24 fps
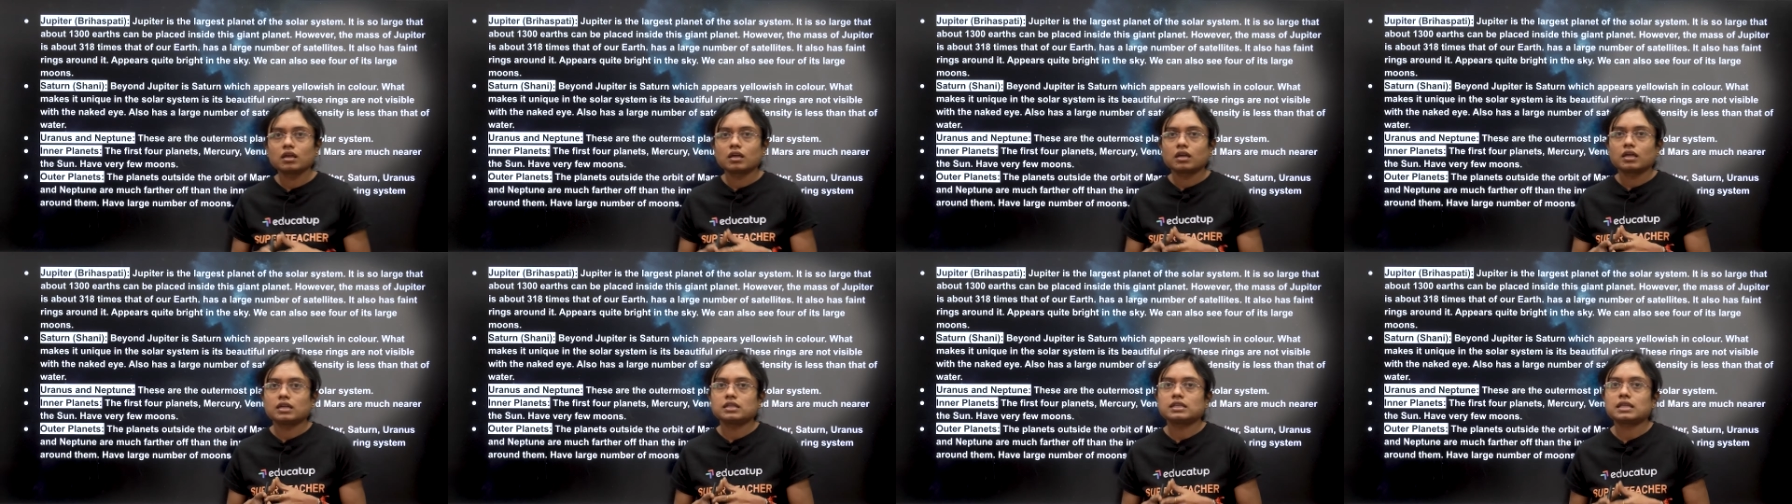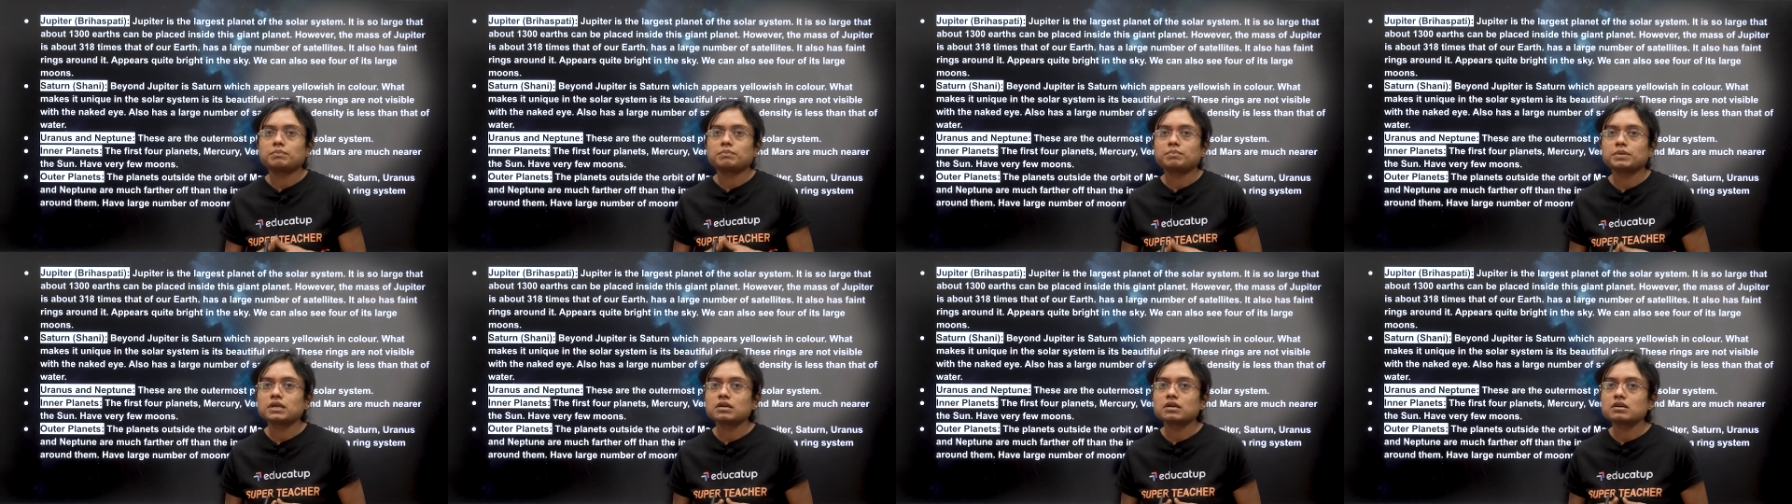It
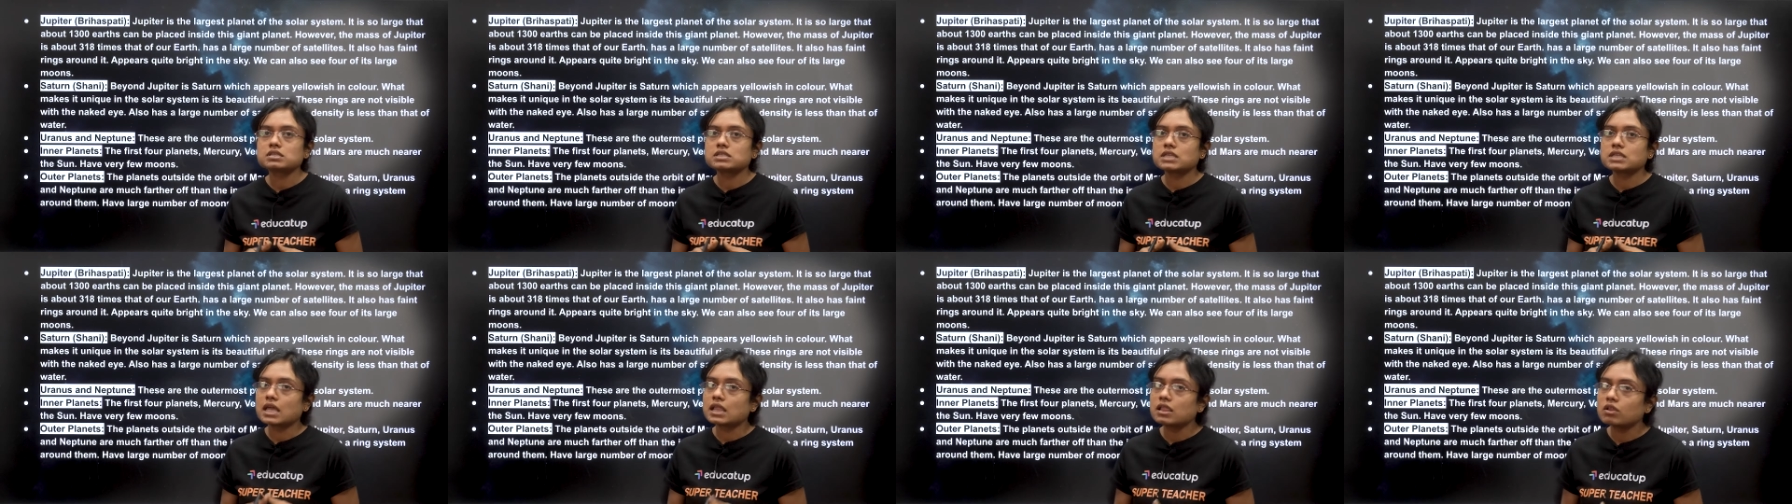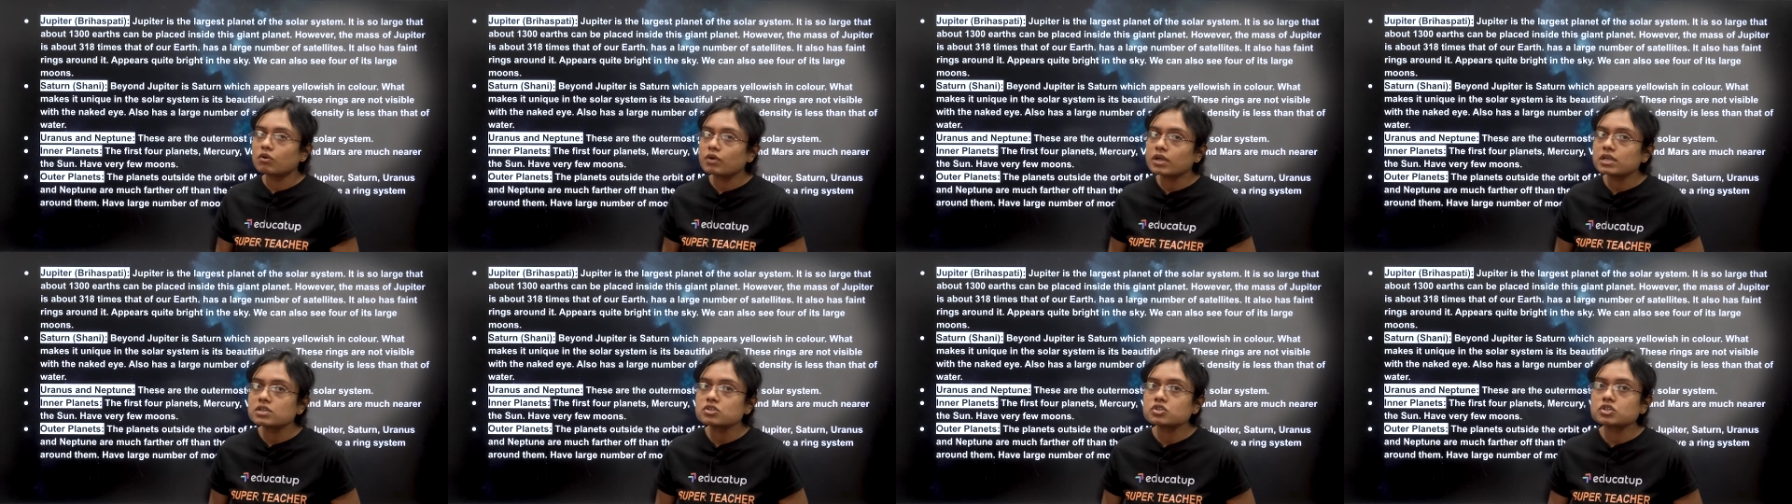appears
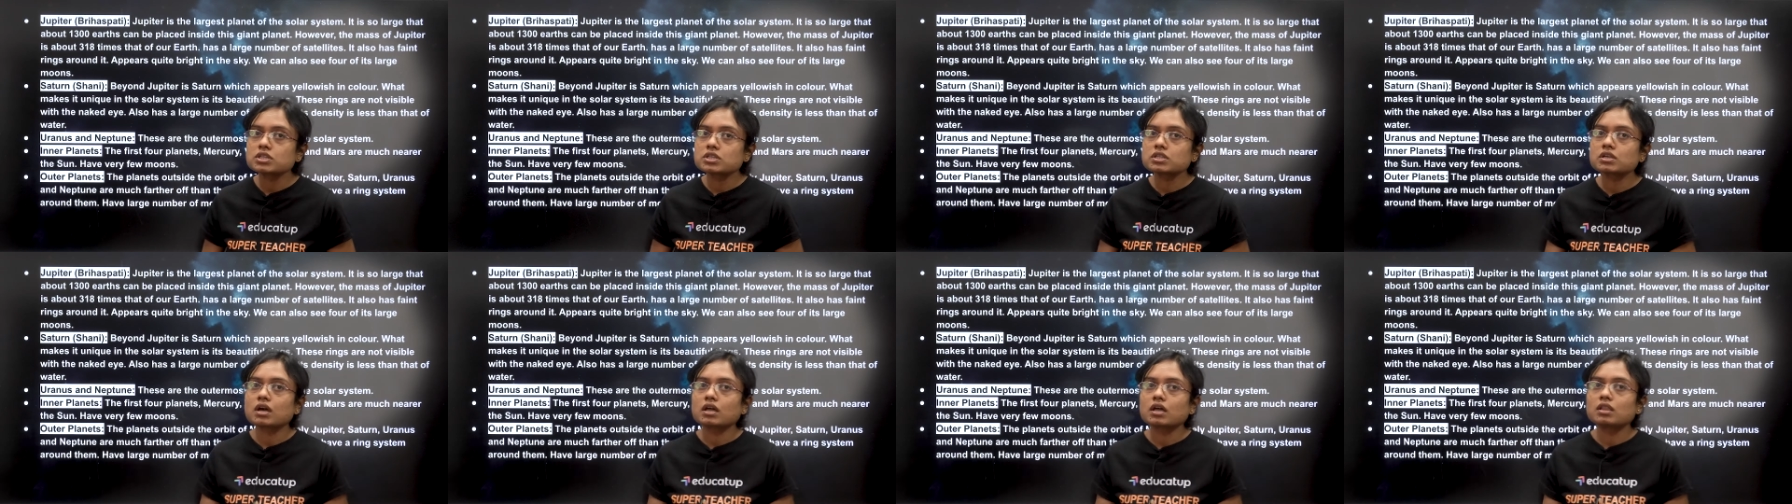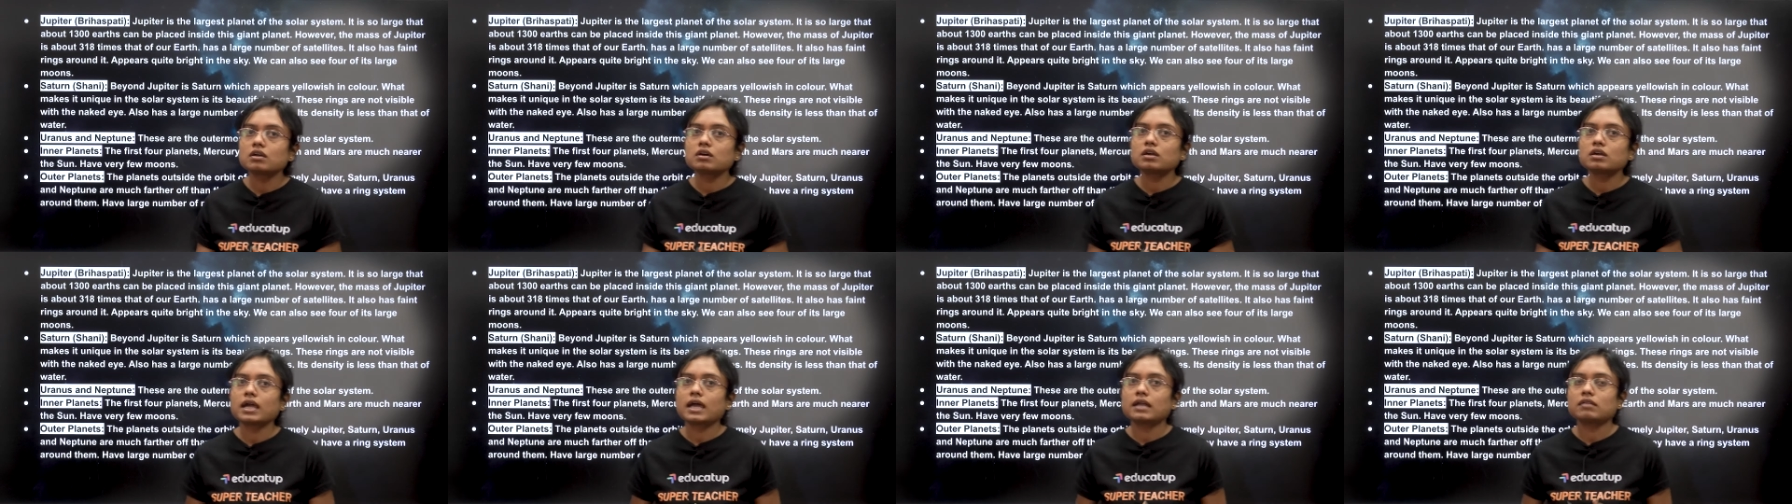yellowish in
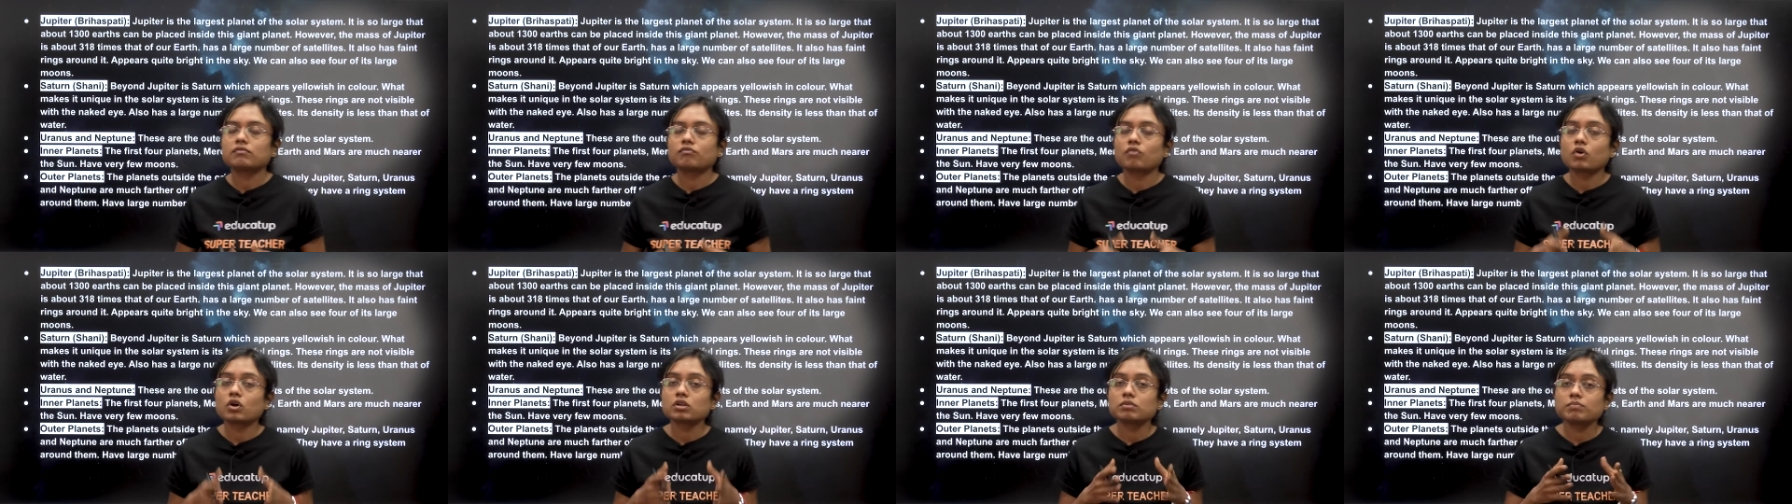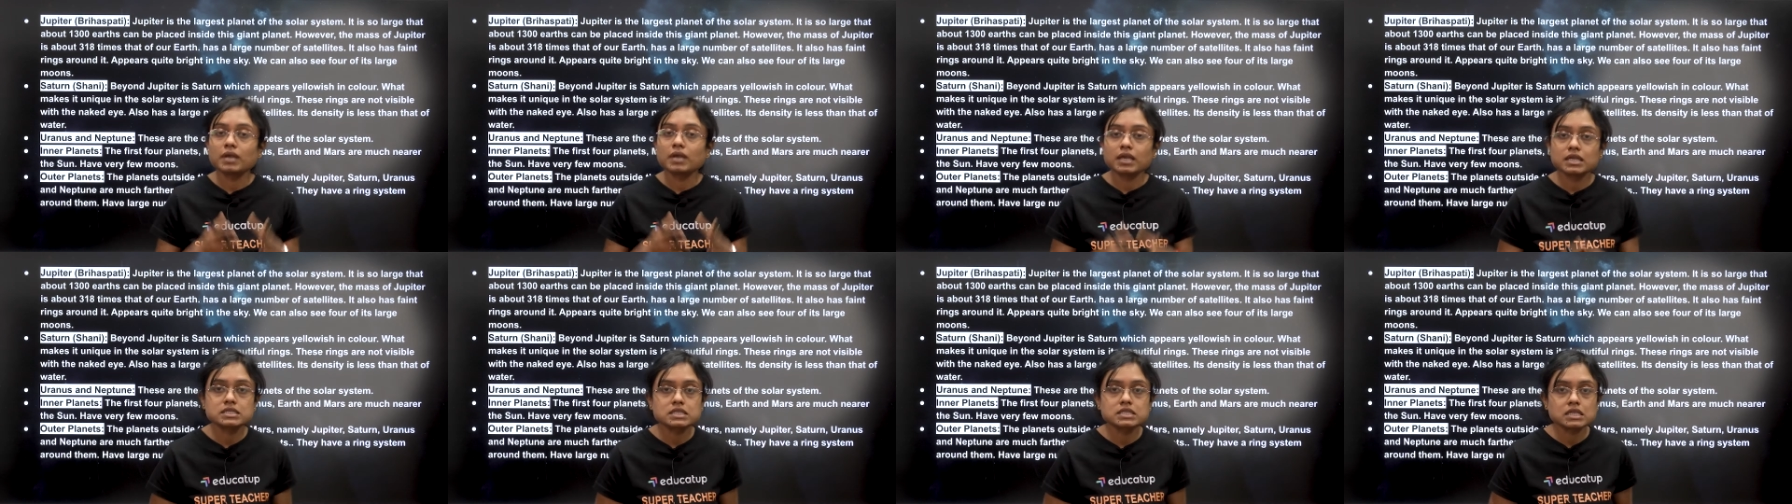color and what
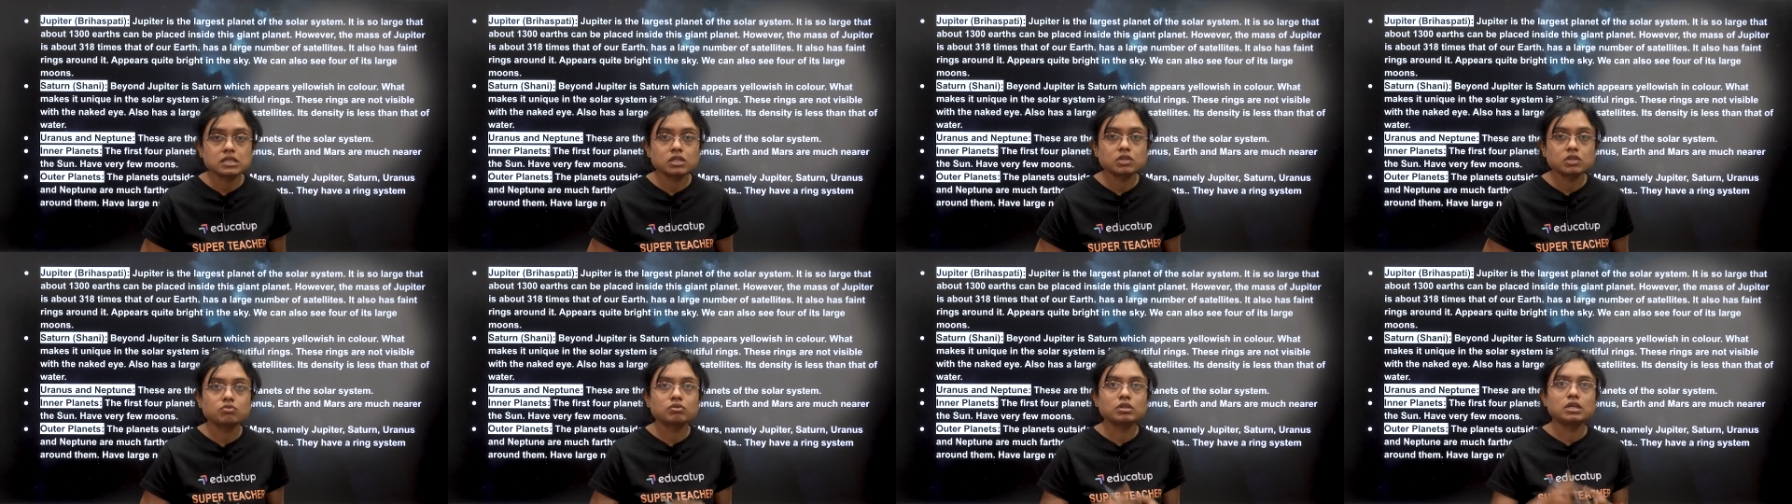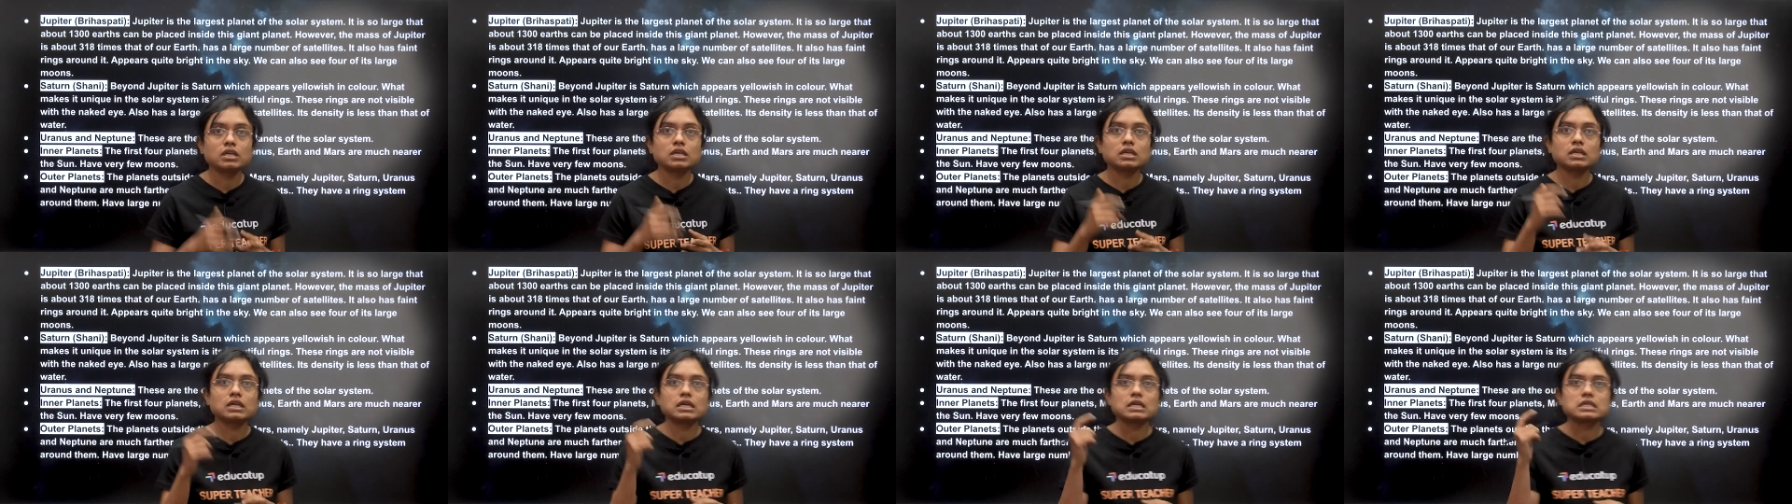makes it
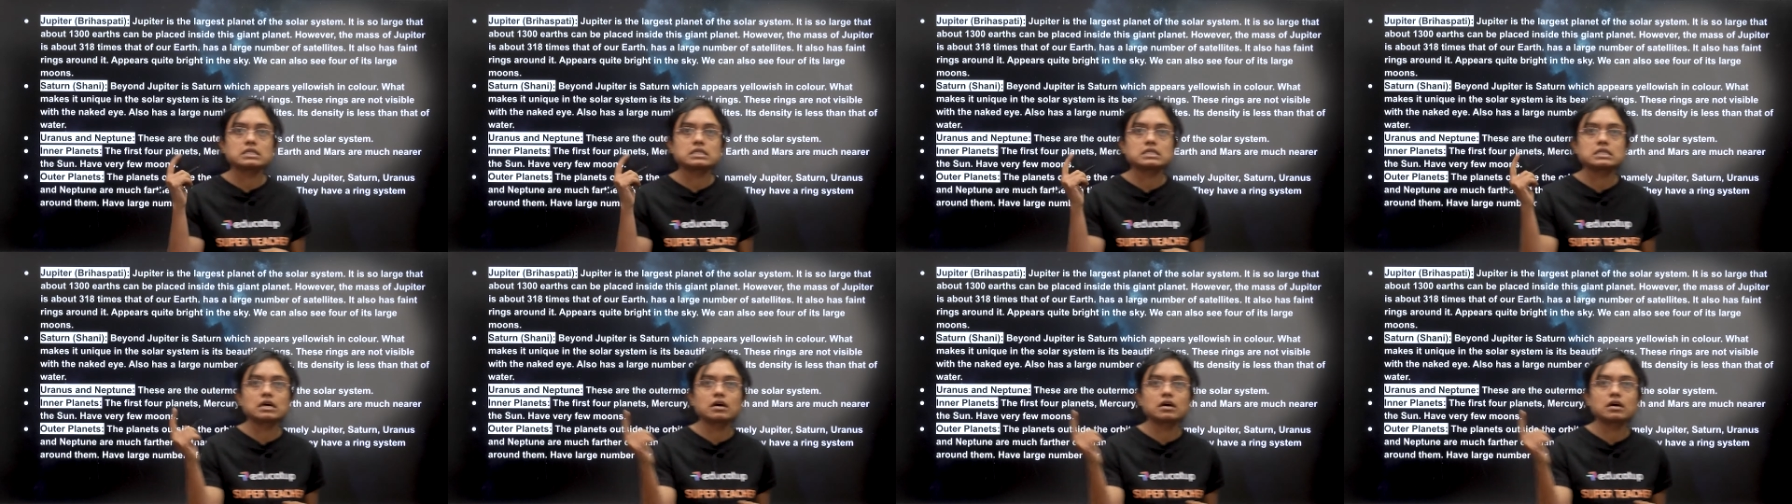unique is